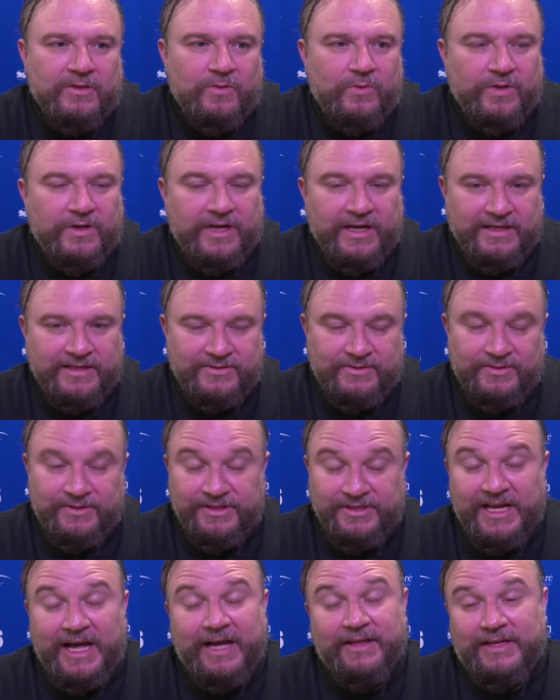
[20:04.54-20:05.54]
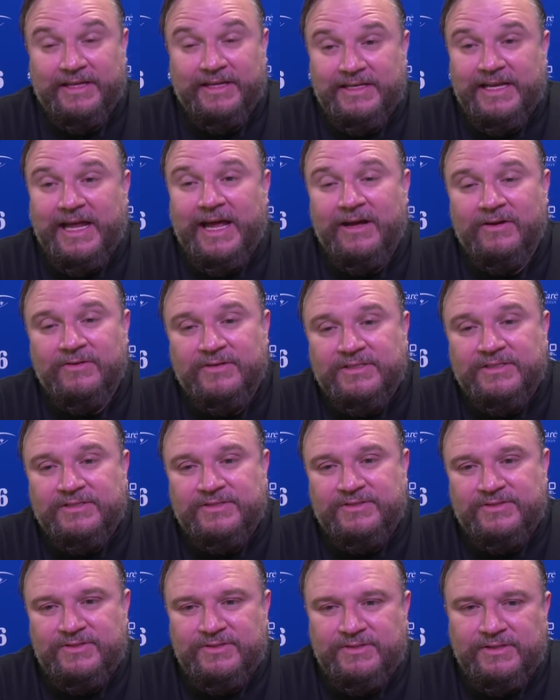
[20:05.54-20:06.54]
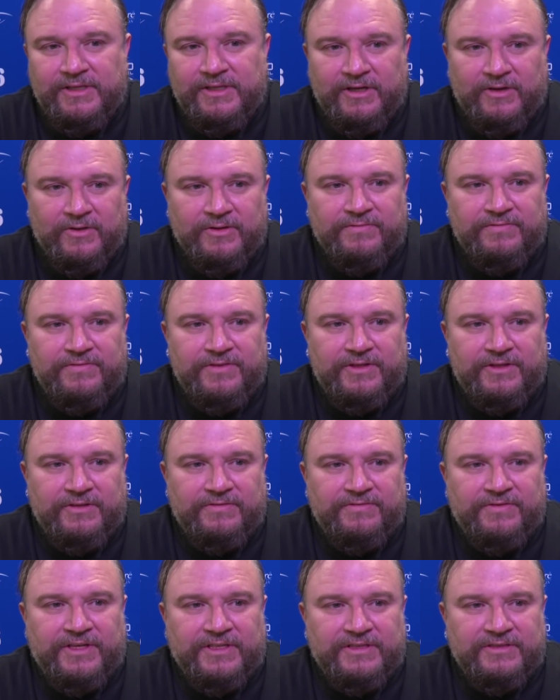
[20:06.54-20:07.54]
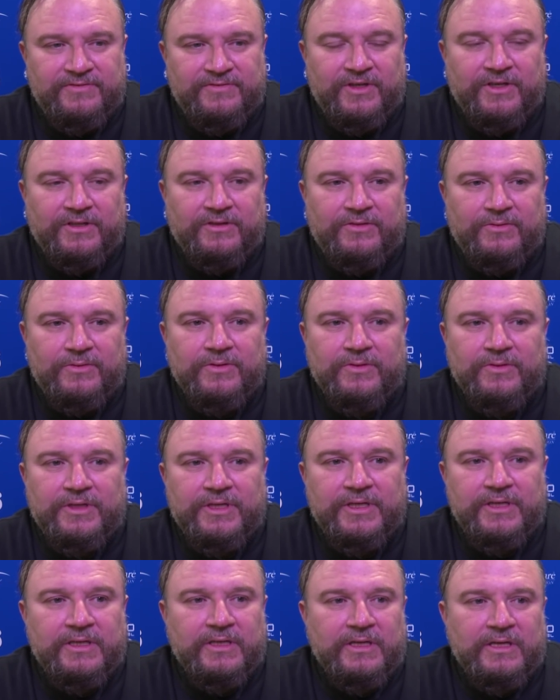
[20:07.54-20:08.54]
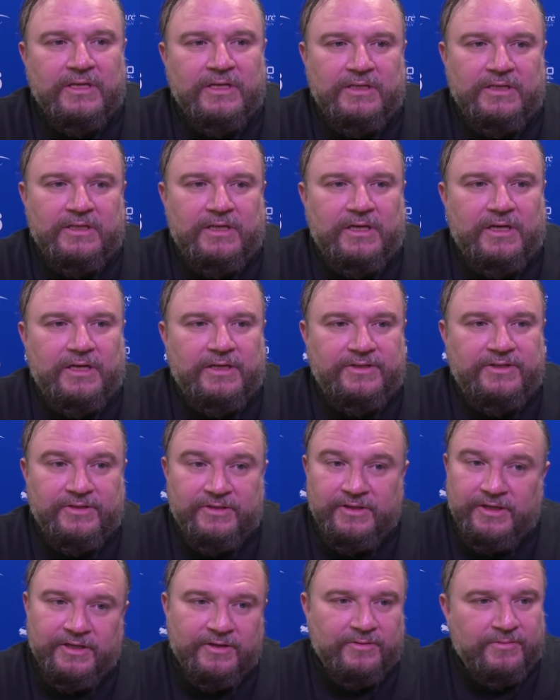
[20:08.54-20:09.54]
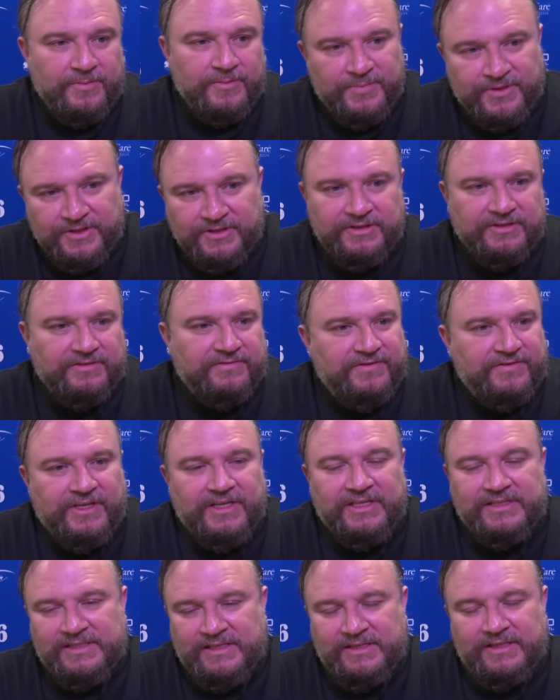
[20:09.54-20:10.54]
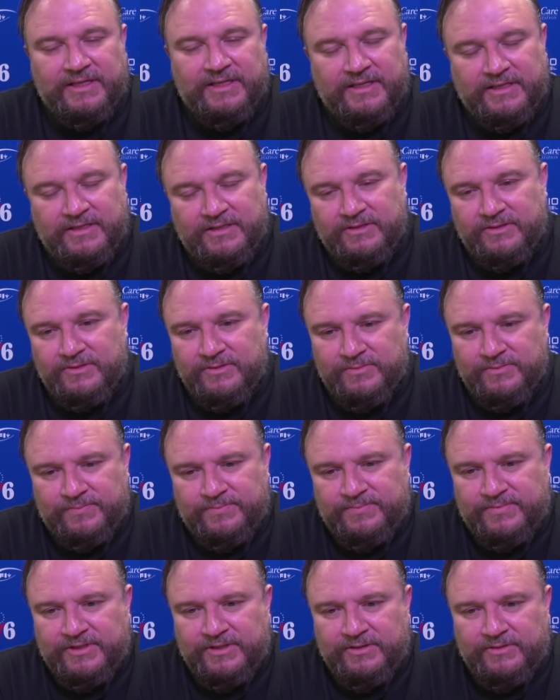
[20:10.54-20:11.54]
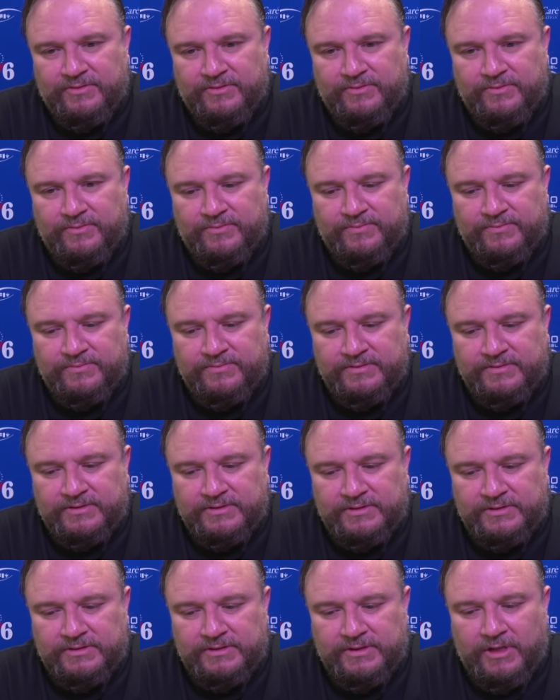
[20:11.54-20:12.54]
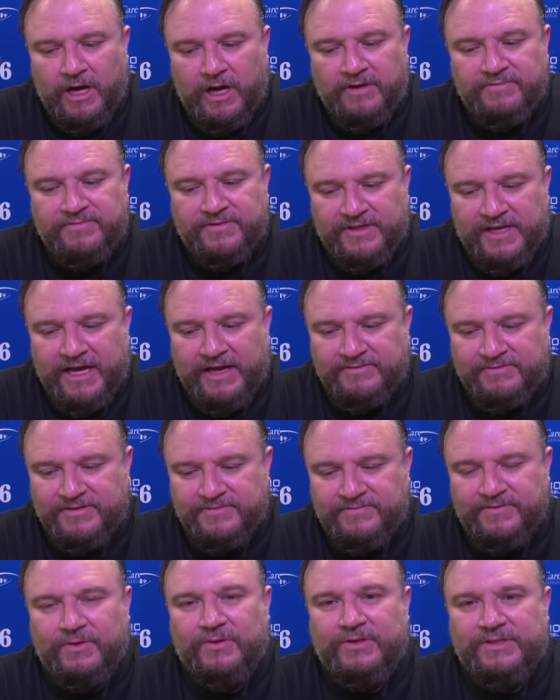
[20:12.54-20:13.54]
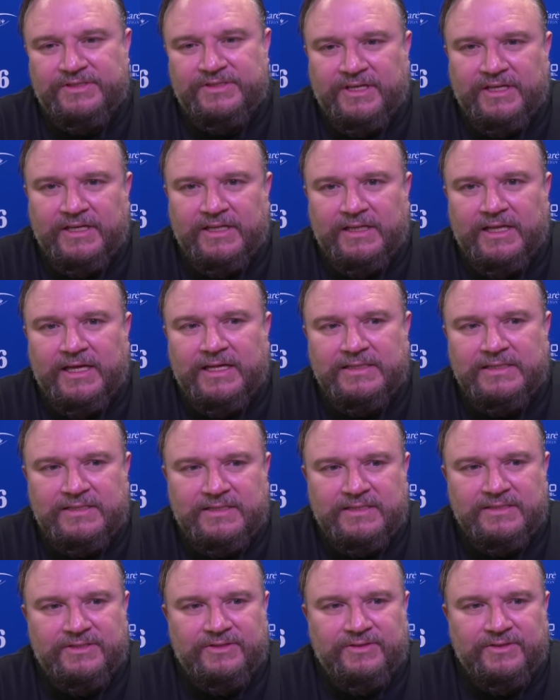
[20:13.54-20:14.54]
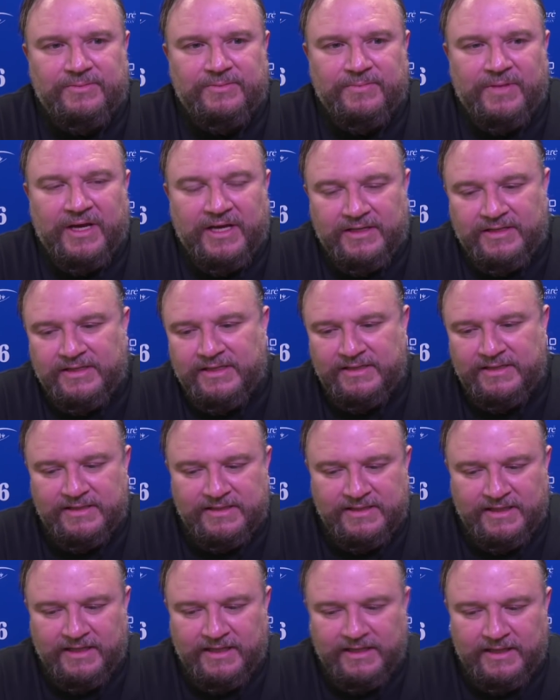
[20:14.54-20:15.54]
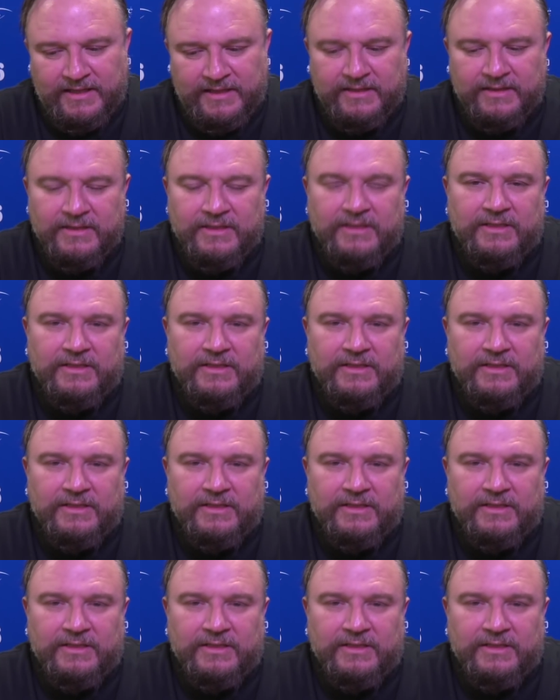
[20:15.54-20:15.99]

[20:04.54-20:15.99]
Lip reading: I sort of dial that down is, you know, and Philly fans have gone through it during a rebuilding phase, I think you often have to focus on it less because you might need to take